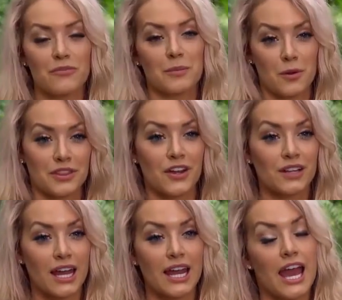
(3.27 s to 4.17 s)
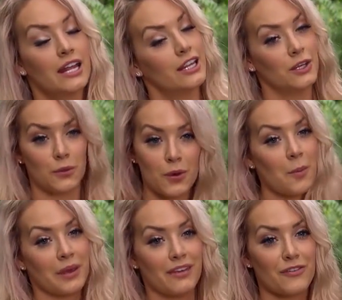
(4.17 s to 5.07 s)
am from North Carolina, and you
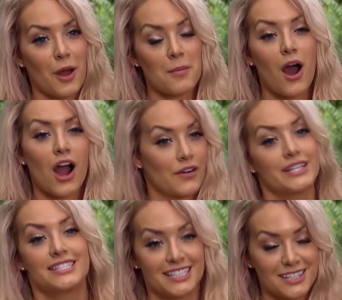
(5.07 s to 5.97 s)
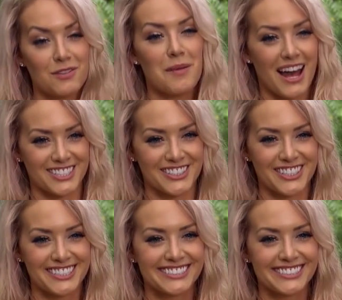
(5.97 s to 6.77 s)
know me from Arie Season's The Bachelor.